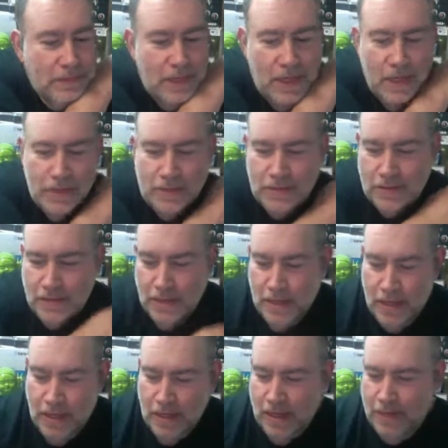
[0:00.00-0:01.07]
Yes,
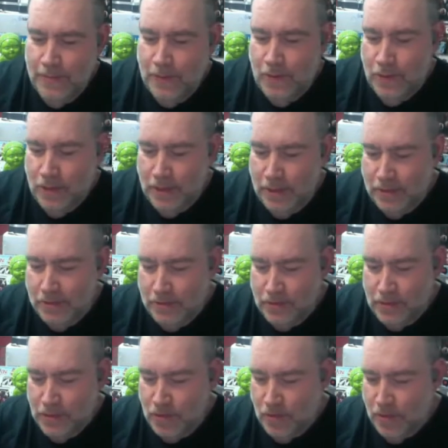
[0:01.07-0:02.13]
I'm here early,
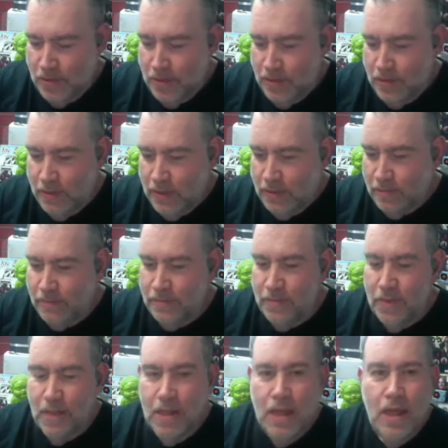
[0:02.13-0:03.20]
so there we go.
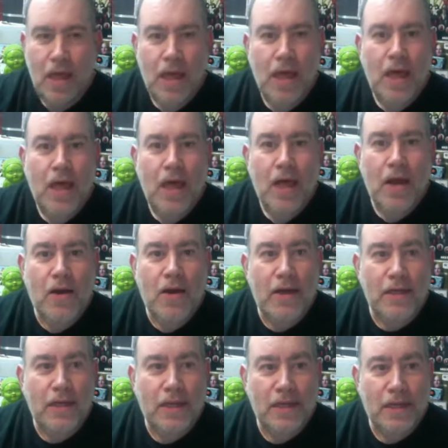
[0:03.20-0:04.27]
All
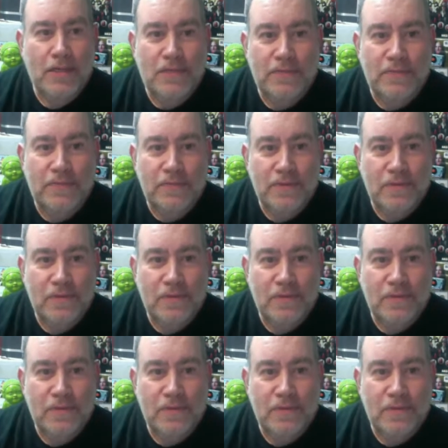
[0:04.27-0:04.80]
right, got some